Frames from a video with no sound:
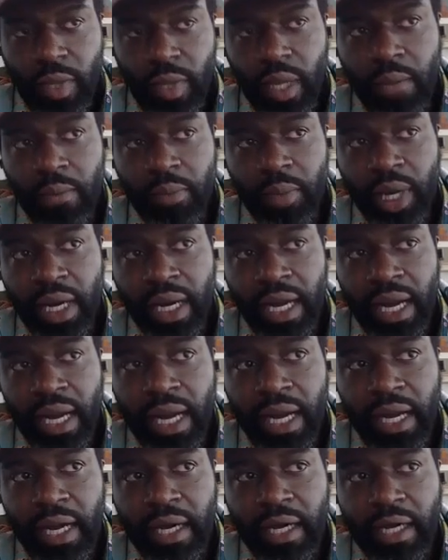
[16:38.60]
But
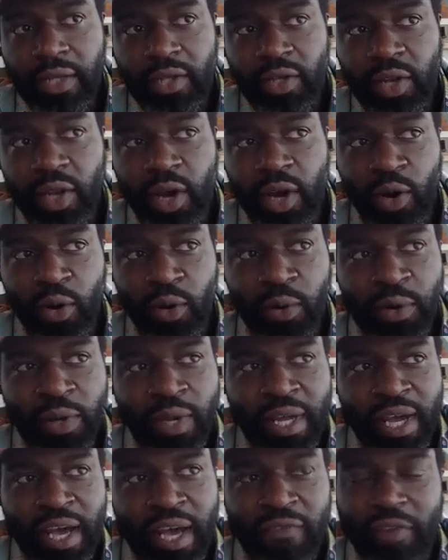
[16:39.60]
you know,
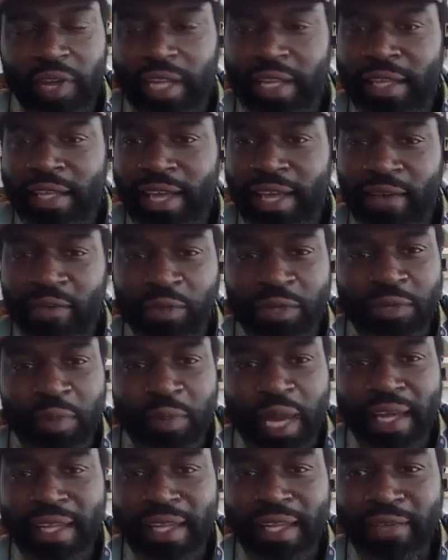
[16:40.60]
I fell in love with
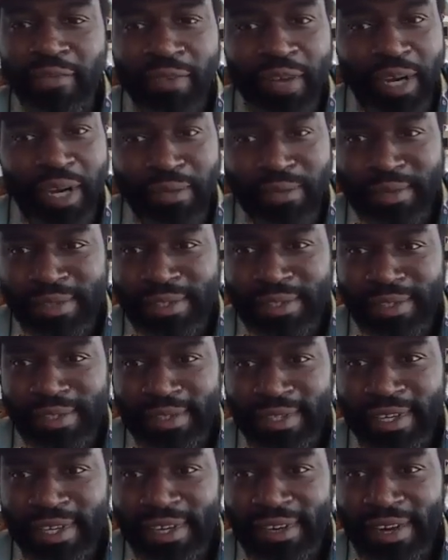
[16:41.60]
Spike Lee films,
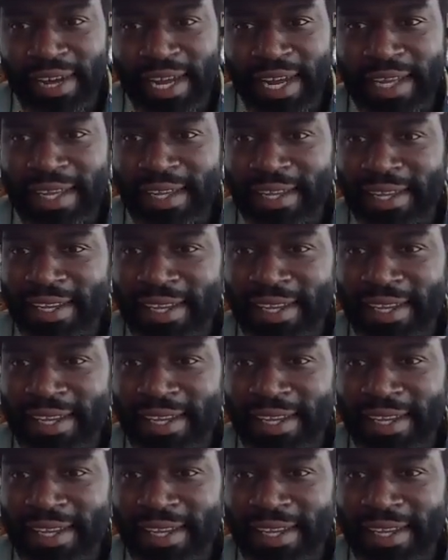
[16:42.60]
right?